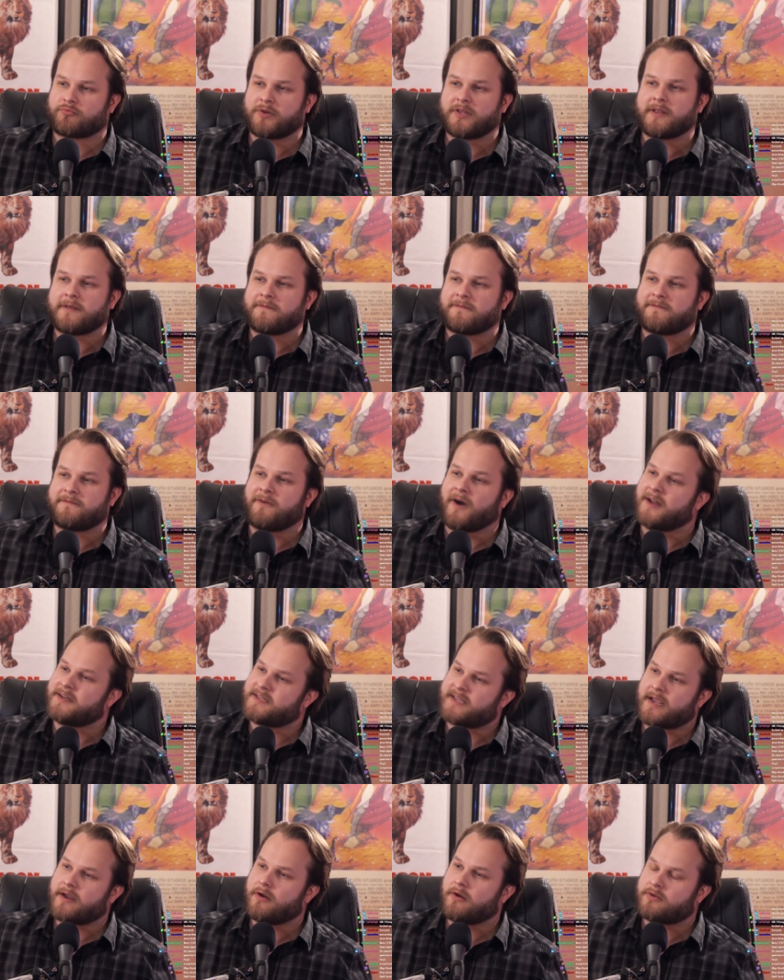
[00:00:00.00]
really fun
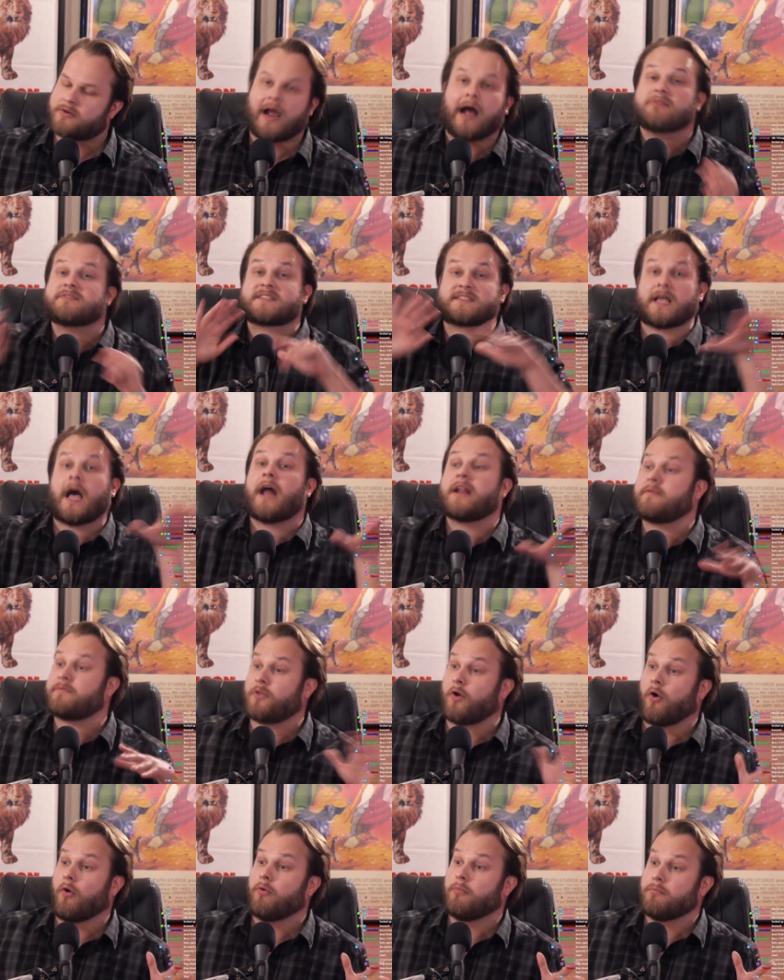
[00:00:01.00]
character uh-huh. outside uh-huh. of
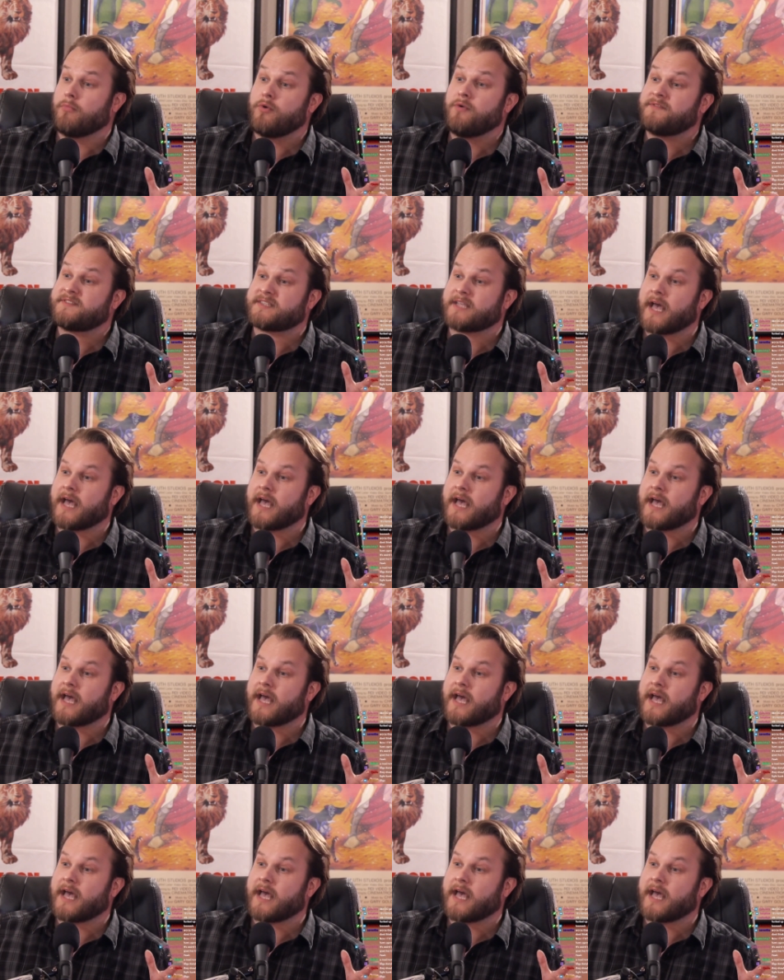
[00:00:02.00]
the whole move